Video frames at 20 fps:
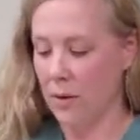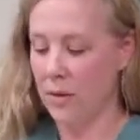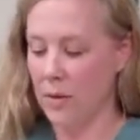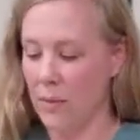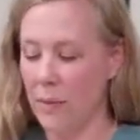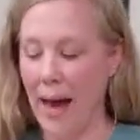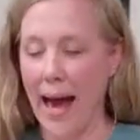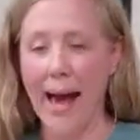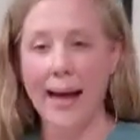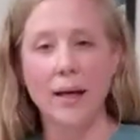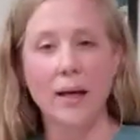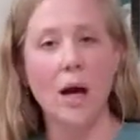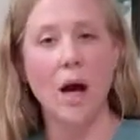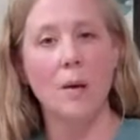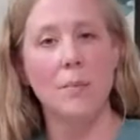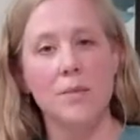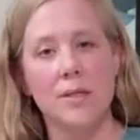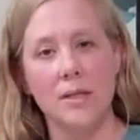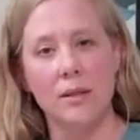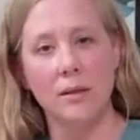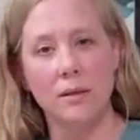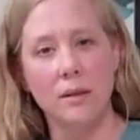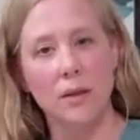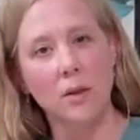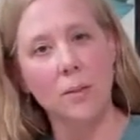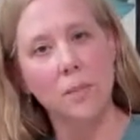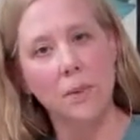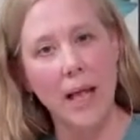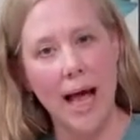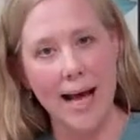The bag comes in a
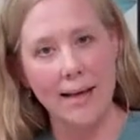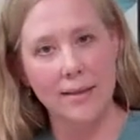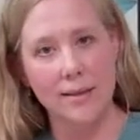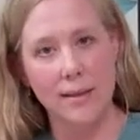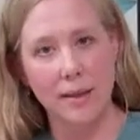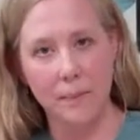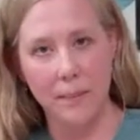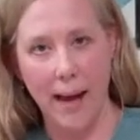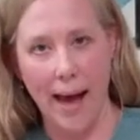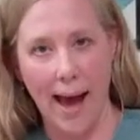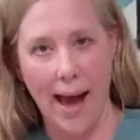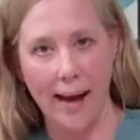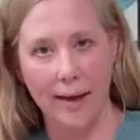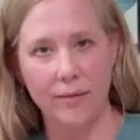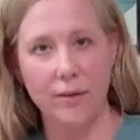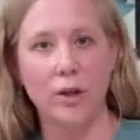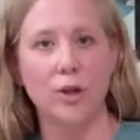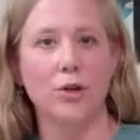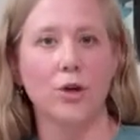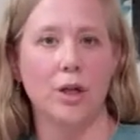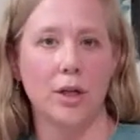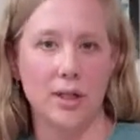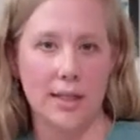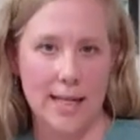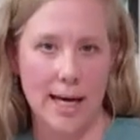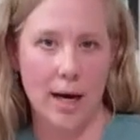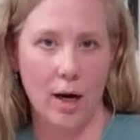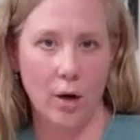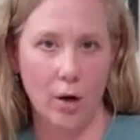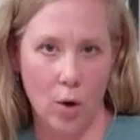little plastic bag that you're going to
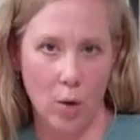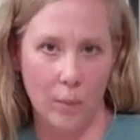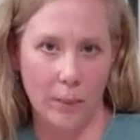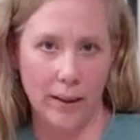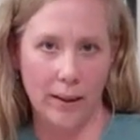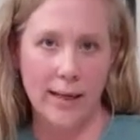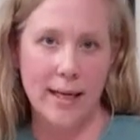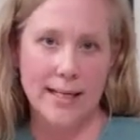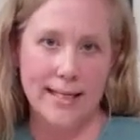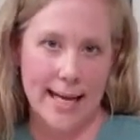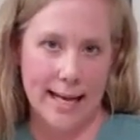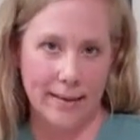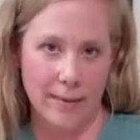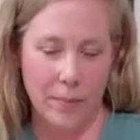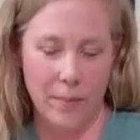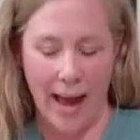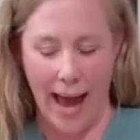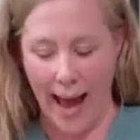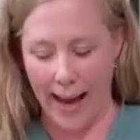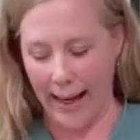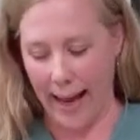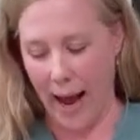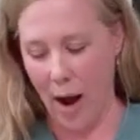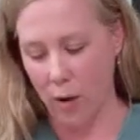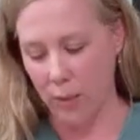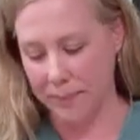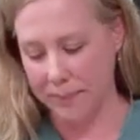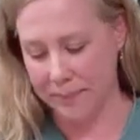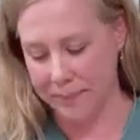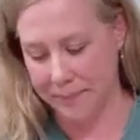tear open and take the bag out.